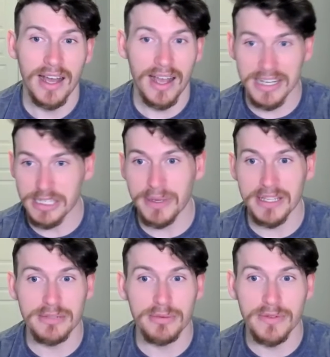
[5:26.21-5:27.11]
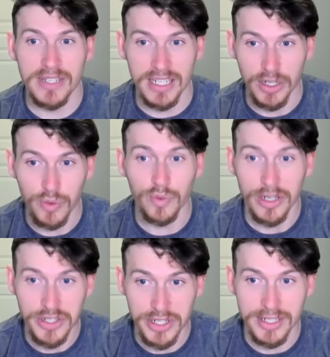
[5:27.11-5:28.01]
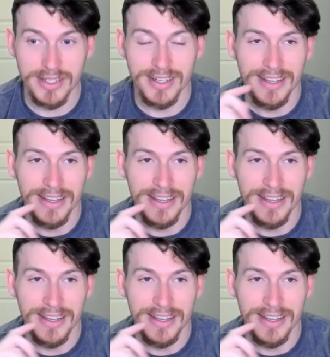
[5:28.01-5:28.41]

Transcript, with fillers: I expect this movie to crush it